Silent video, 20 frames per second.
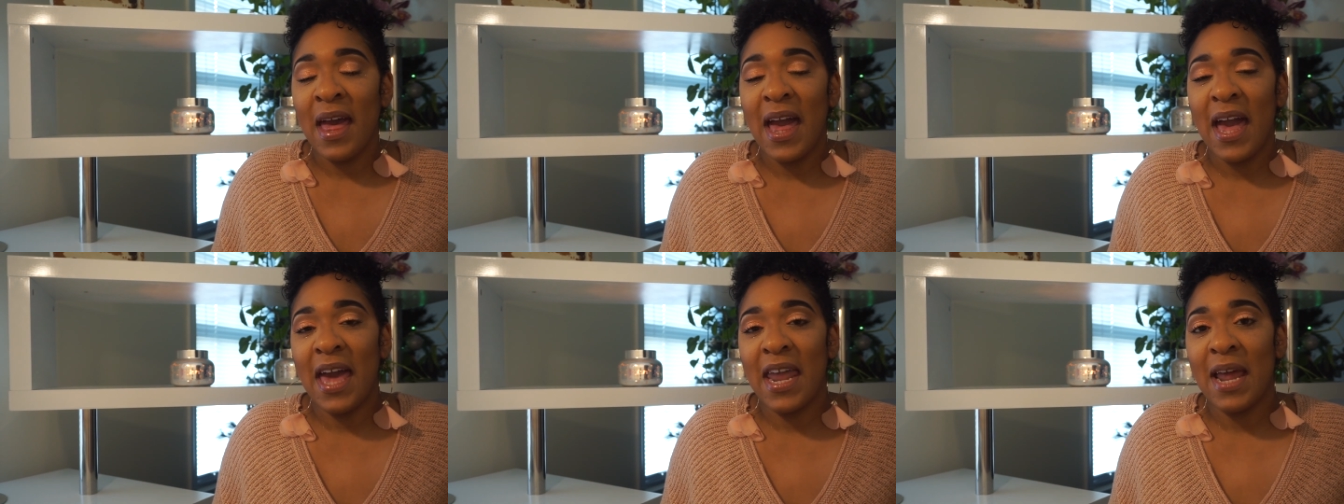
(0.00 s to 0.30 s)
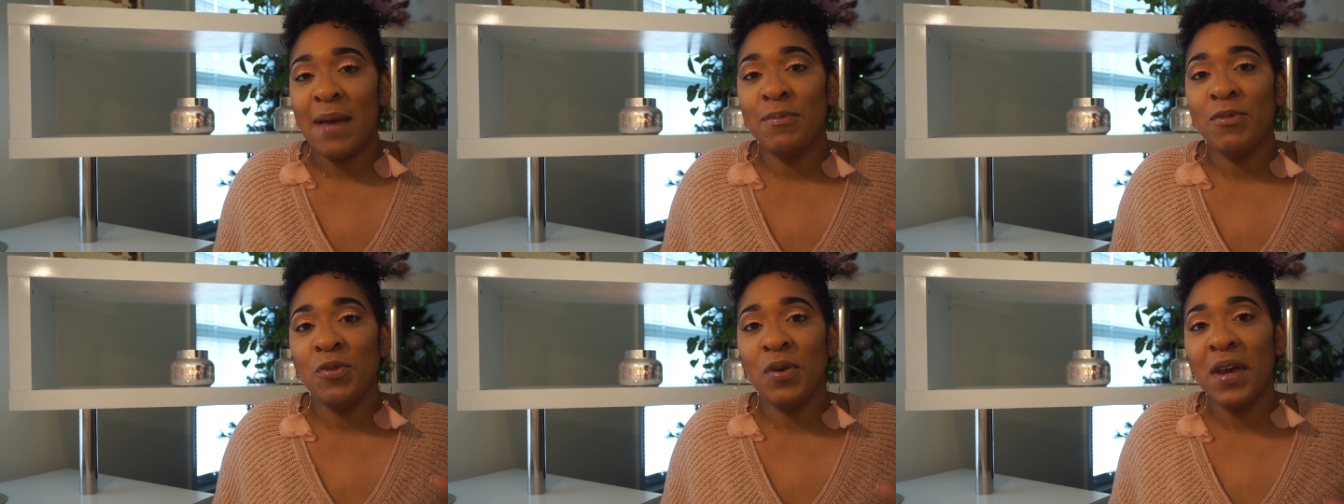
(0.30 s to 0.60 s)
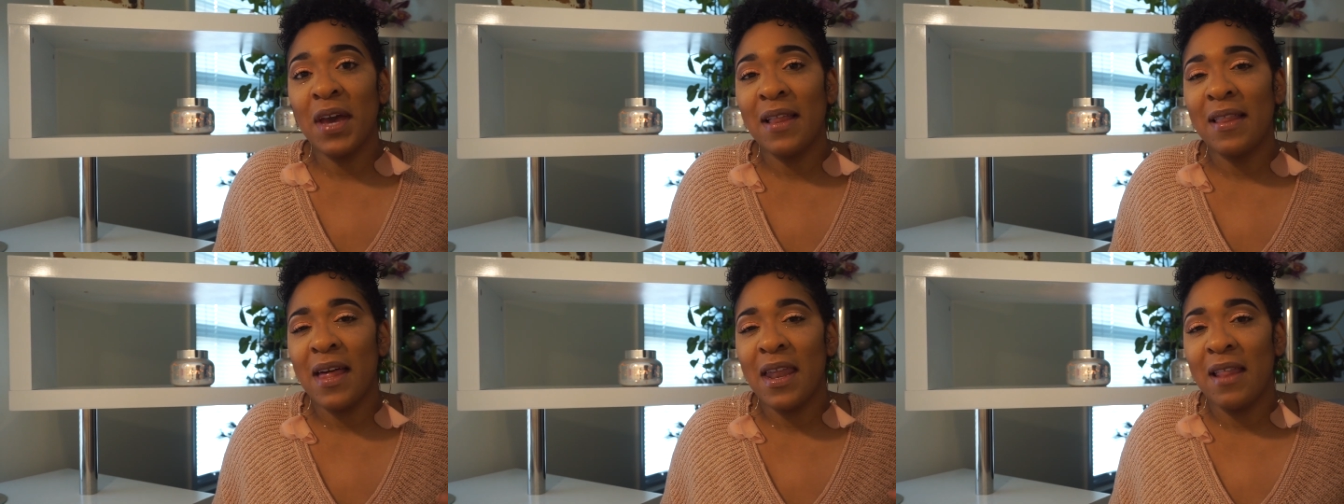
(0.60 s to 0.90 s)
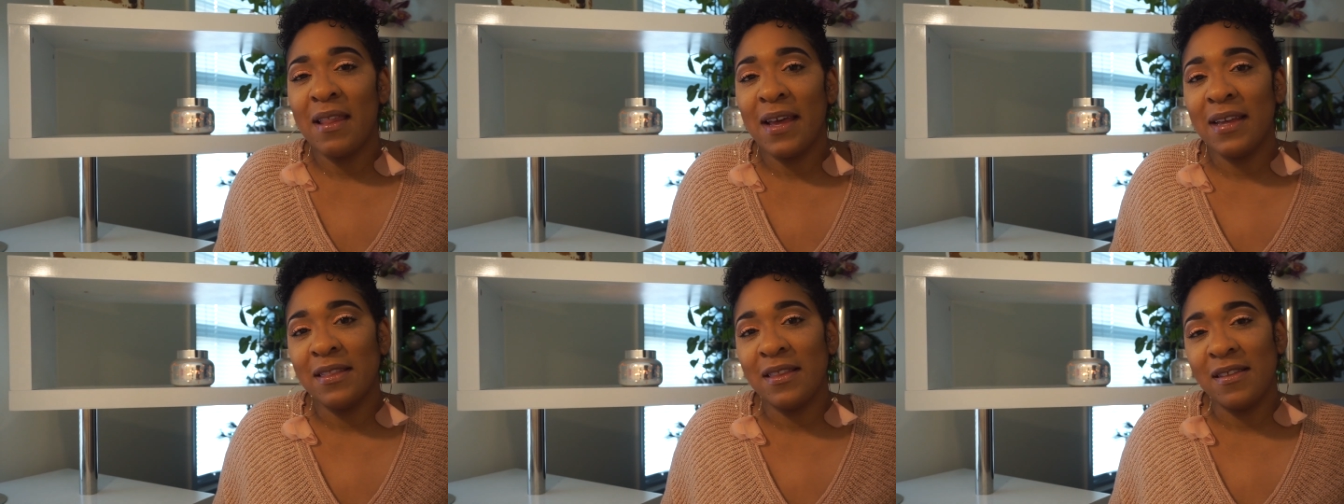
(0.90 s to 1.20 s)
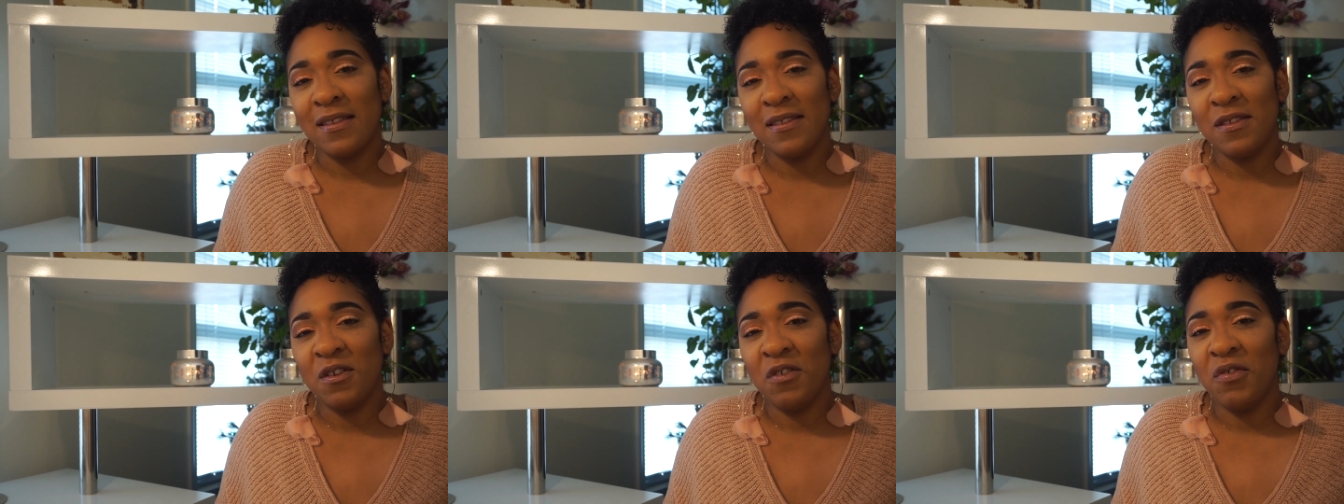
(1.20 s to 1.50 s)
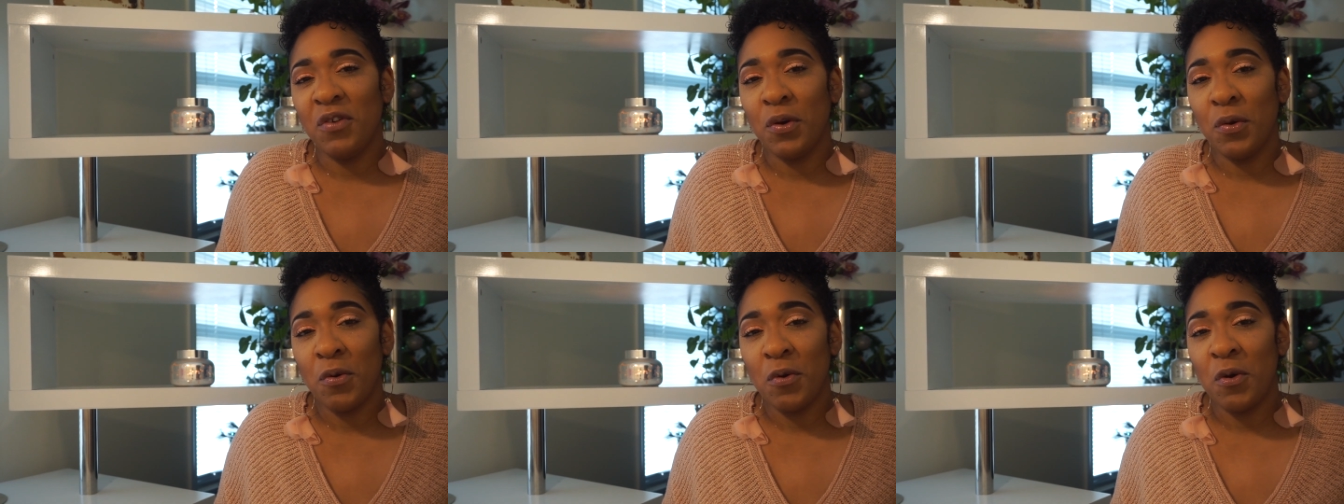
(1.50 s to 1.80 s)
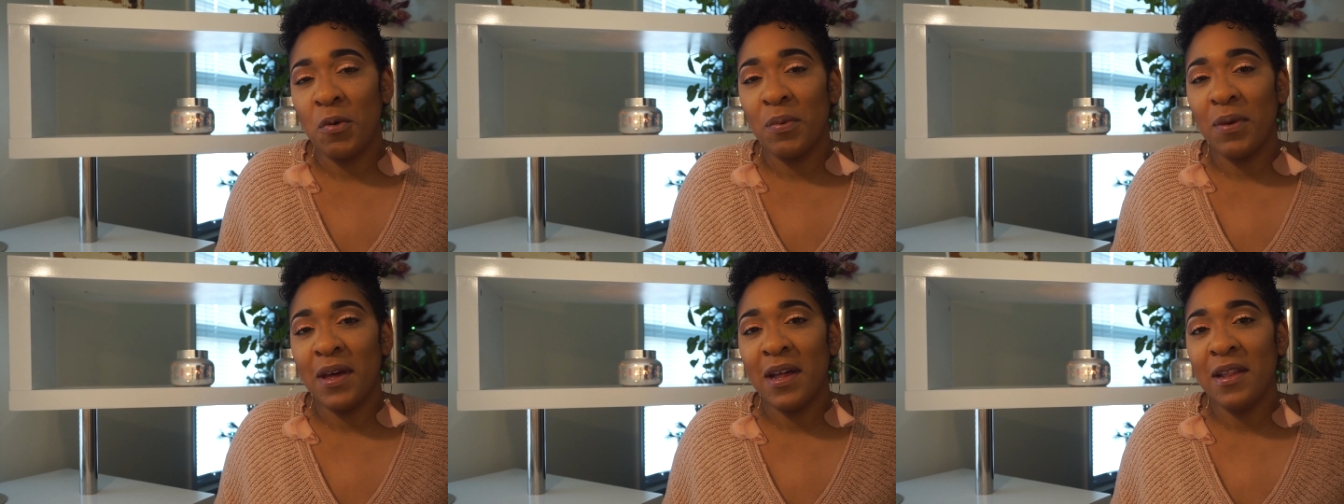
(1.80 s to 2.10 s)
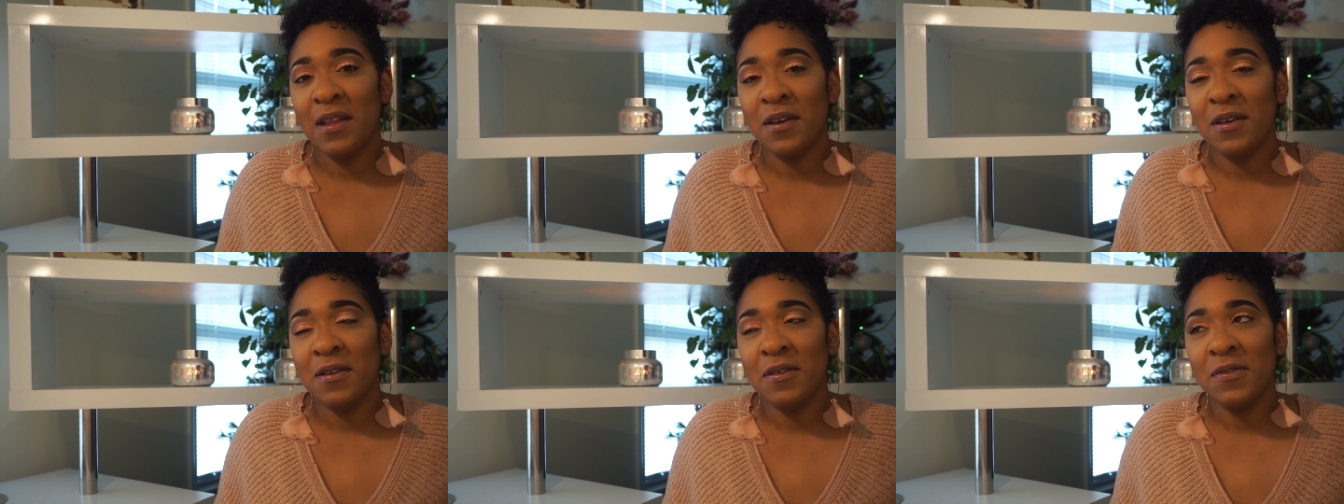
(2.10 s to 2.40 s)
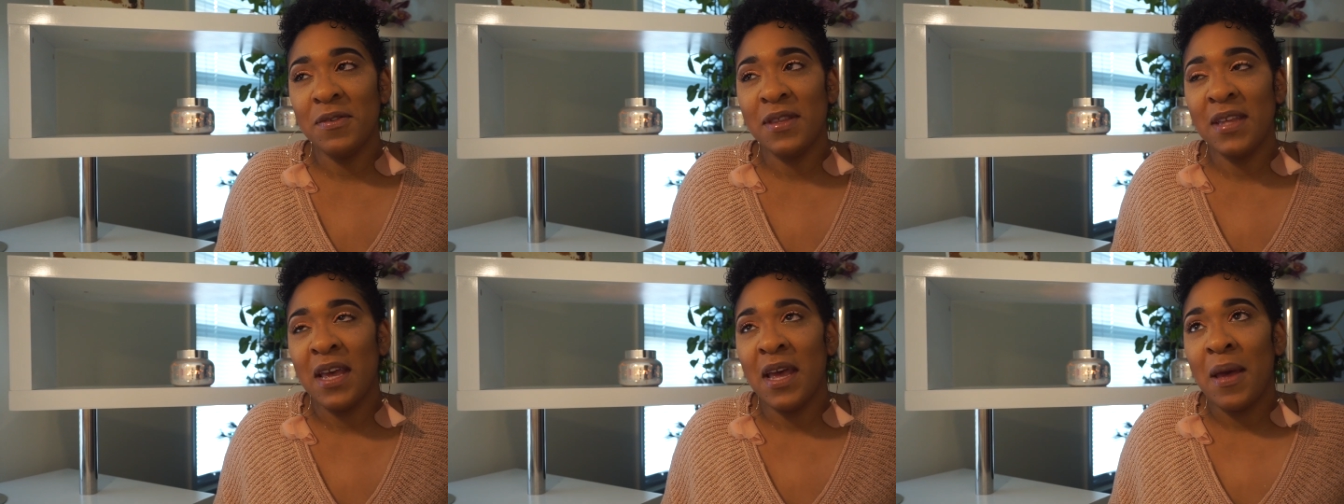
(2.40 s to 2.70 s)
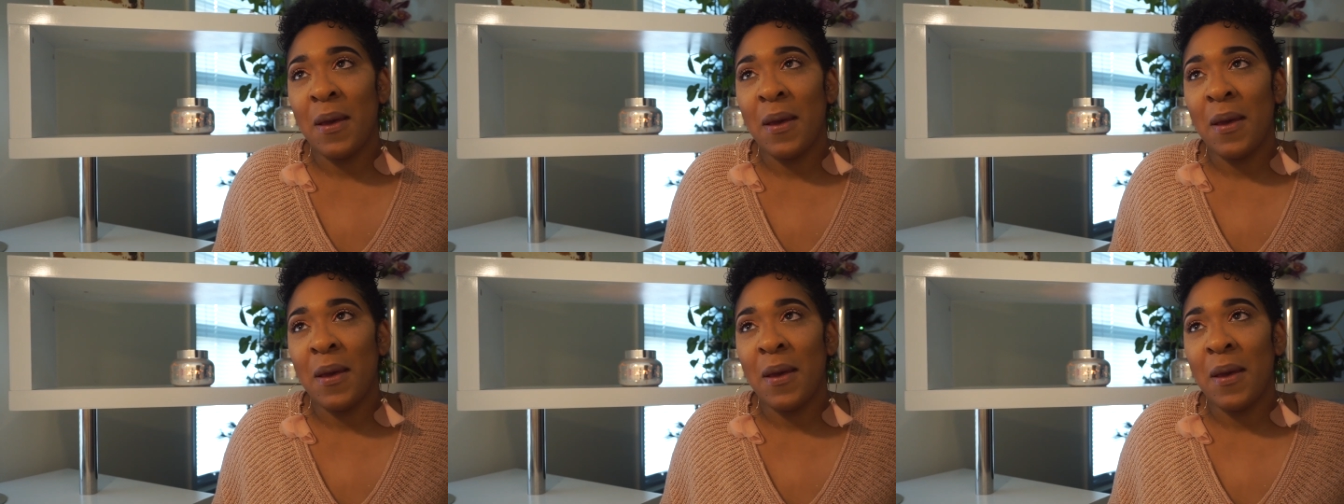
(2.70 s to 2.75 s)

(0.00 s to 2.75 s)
And I'm doing a lot of like the silver chrome colors